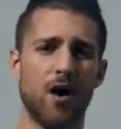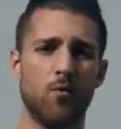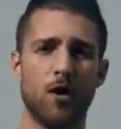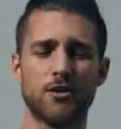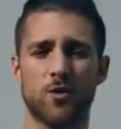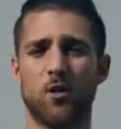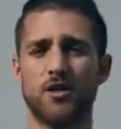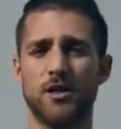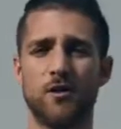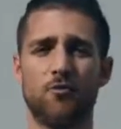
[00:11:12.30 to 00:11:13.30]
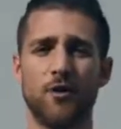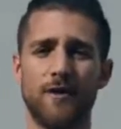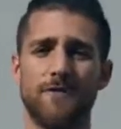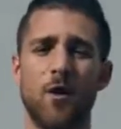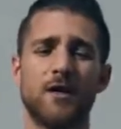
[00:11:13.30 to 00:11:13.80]
We also want you to really
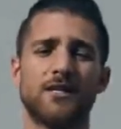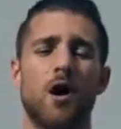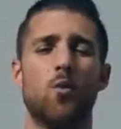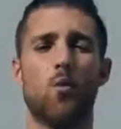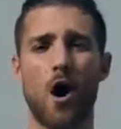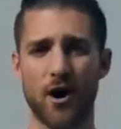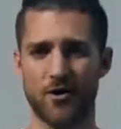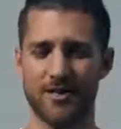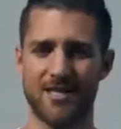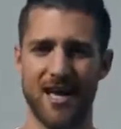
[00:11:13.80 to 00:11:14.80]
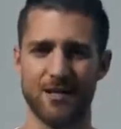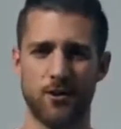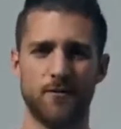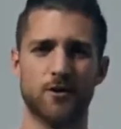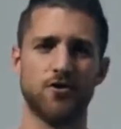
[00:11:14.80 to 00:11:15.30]
focus on water intake. So
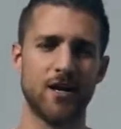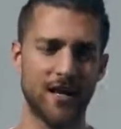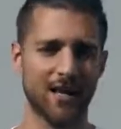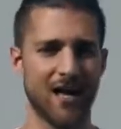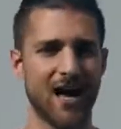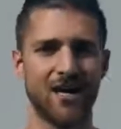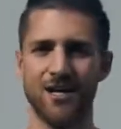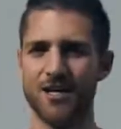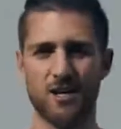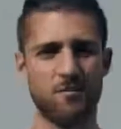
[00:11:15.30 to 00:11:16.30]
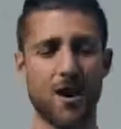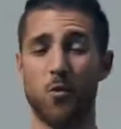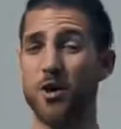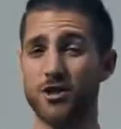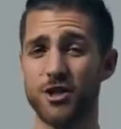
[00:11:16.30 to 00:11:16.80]
if you're training a lot, no matter
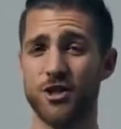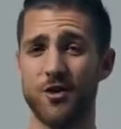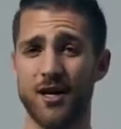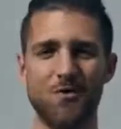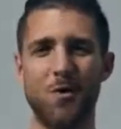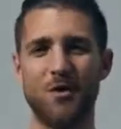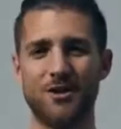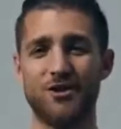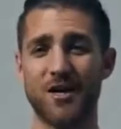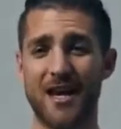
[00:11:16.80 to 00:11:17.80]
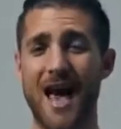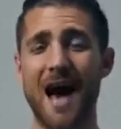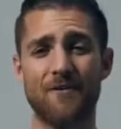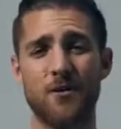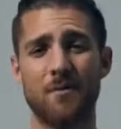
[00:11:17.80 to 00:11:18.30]
what you're doing, we want you drinking
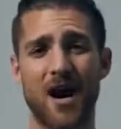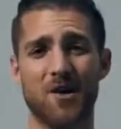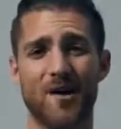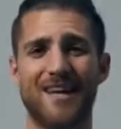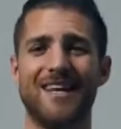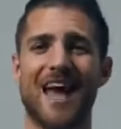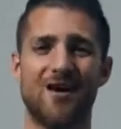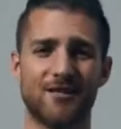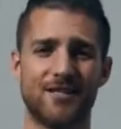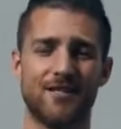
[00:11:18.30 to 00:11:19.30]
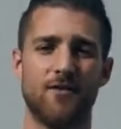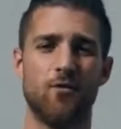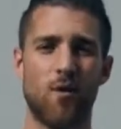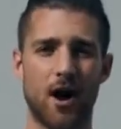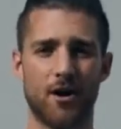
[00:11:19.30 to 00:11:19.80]
half your body weight in ounces of
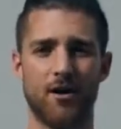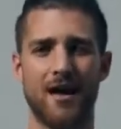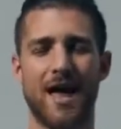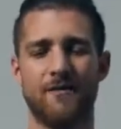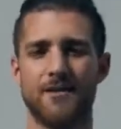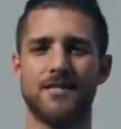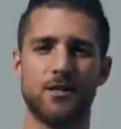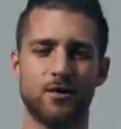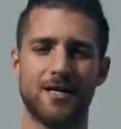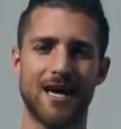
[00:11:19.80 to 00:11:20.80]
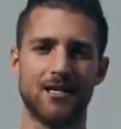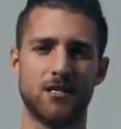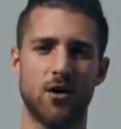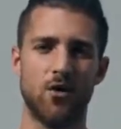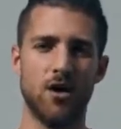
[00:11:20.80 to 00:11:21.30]
water every single day.
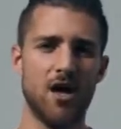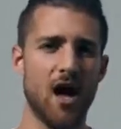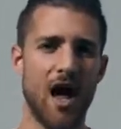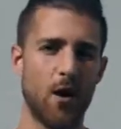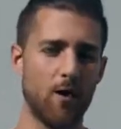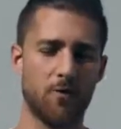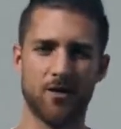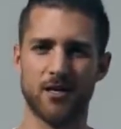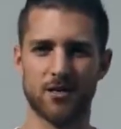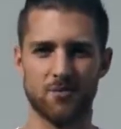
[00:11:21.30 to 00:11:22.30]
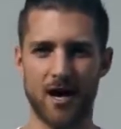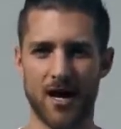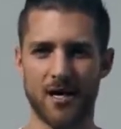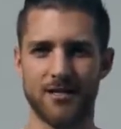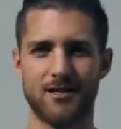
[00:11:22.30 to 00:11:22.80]
So I weigh plus or
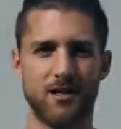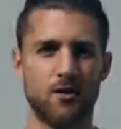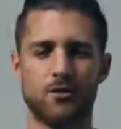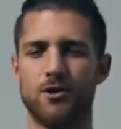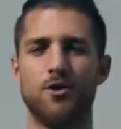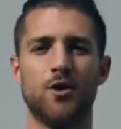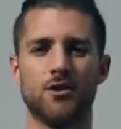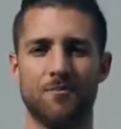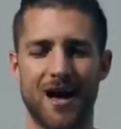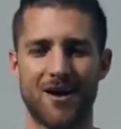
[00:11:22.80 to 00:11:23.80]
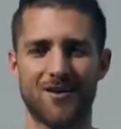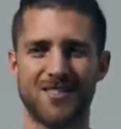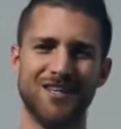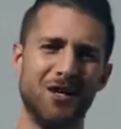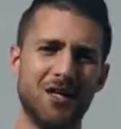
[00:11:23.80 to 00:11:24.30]
minus 200
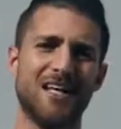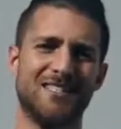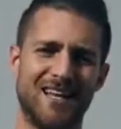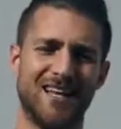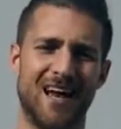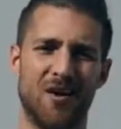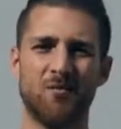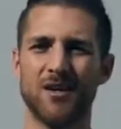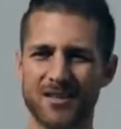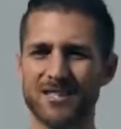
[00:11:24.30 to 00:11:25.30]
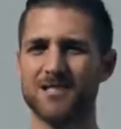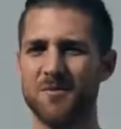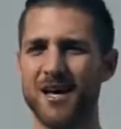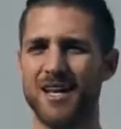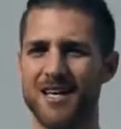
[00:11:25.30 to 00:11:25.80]
pounds, a little less than that now, but just to
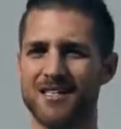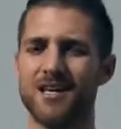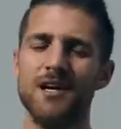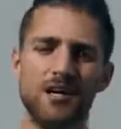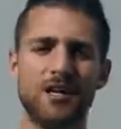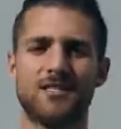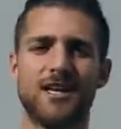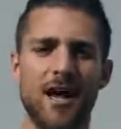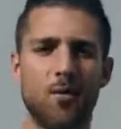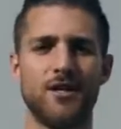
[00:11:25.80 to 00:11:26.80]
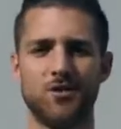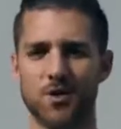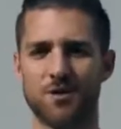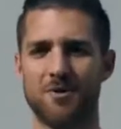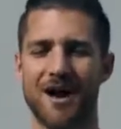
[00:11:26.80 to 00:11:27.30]
make it easy, let's say I weigh
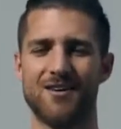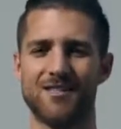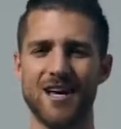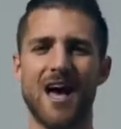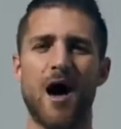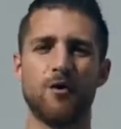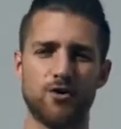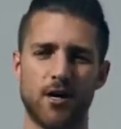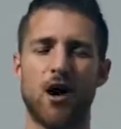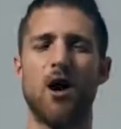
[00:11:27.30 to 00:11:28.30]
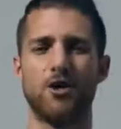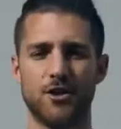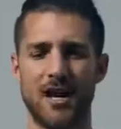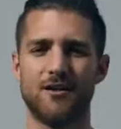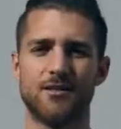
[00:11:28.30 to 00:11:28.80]
200 pounds, I would drink
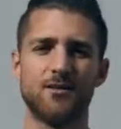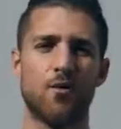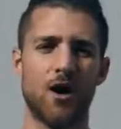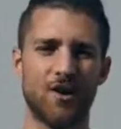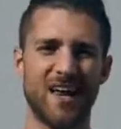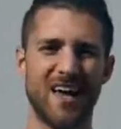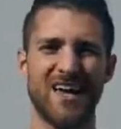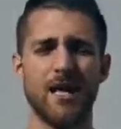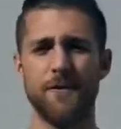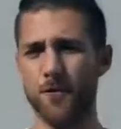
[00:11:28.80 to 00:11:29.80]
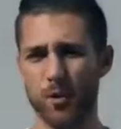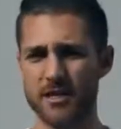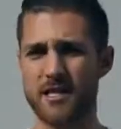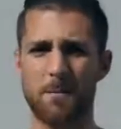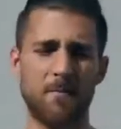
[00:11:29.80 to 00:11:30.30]
100 ounces of water a day. If you want
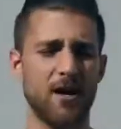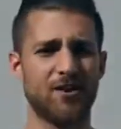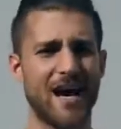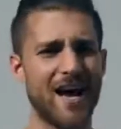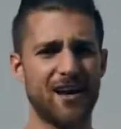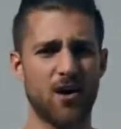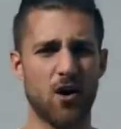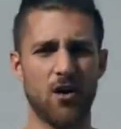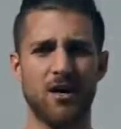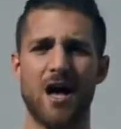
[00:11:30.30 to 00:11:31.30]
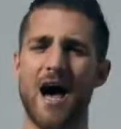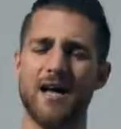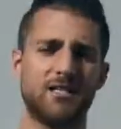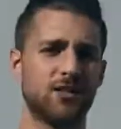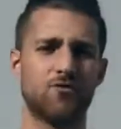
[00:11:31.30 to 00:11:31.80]
to supplement your diet at all,
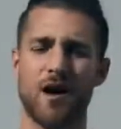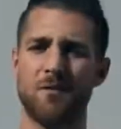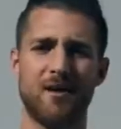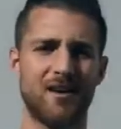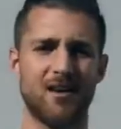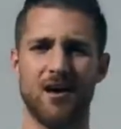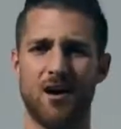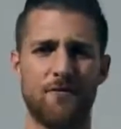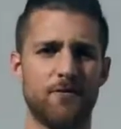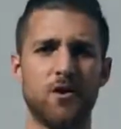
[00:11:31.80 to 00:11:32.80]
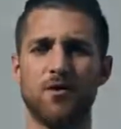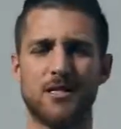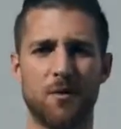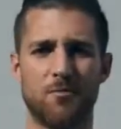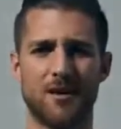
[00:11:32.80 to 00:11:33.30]
I just recommend a few
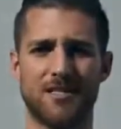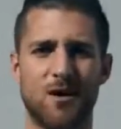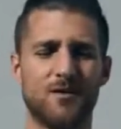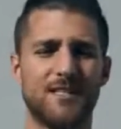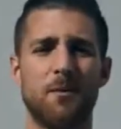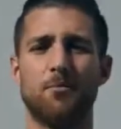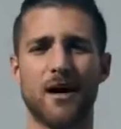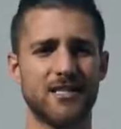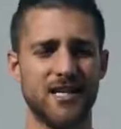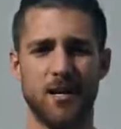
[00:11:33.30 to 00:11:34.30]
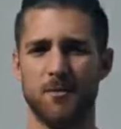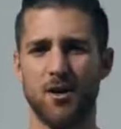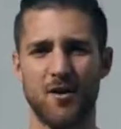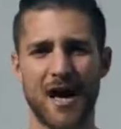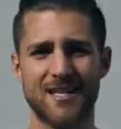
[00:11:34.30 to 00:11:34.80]
supplements. I would say branched chain
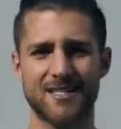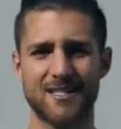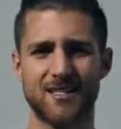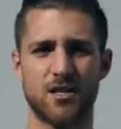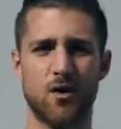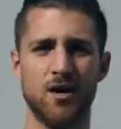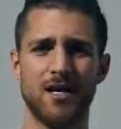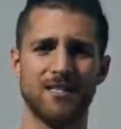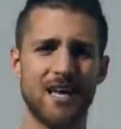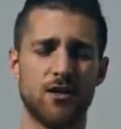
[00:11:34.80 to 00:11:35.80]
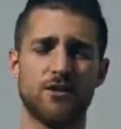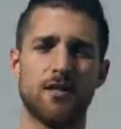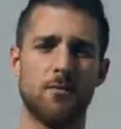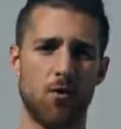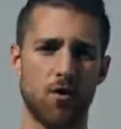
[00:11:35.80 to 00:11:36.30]
amino acids, so take those in
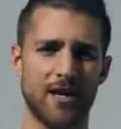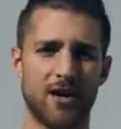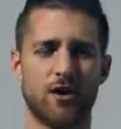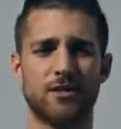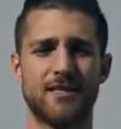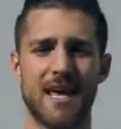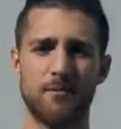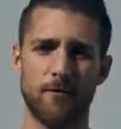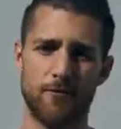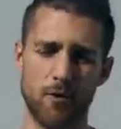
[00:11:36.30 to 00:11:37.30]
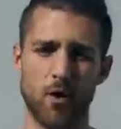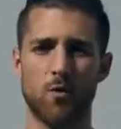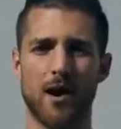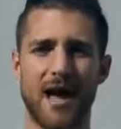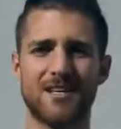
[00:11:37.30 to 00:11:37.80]
the morning and also take them before your
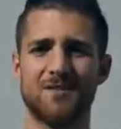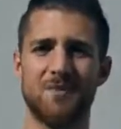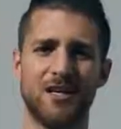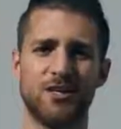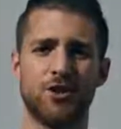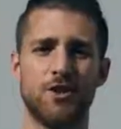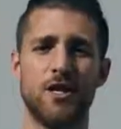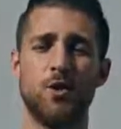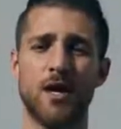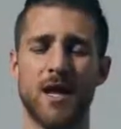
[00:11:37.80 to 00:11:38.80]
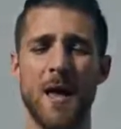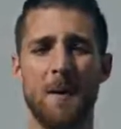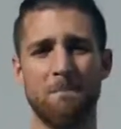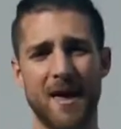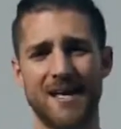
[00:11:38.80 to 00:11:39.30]
workout to make sure that you can
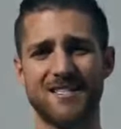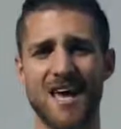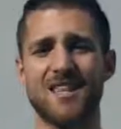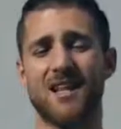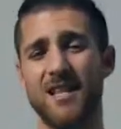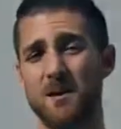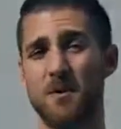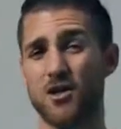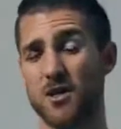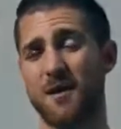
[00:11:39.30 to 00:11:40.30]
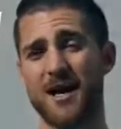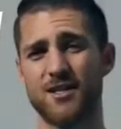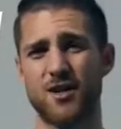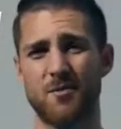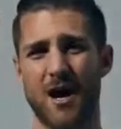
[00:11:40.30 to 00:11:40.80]
maintain the lean muscle mass
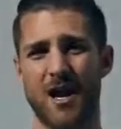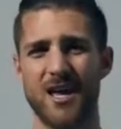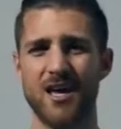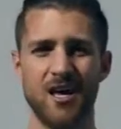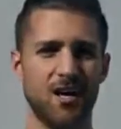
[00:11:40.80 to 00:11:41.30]
in your body.